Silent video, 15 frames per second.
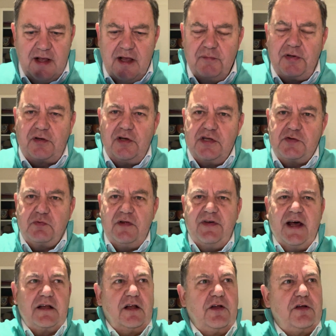because we've
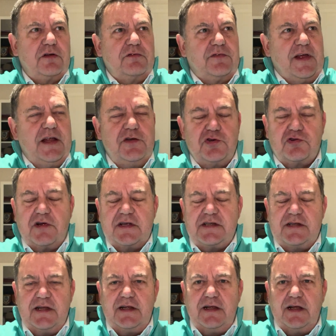had a lot of
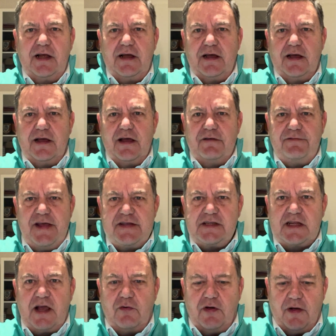interesting events
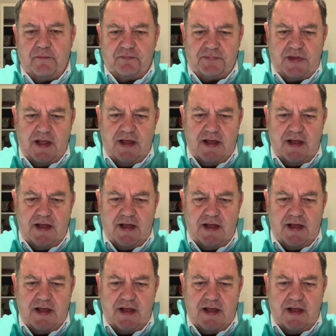go on.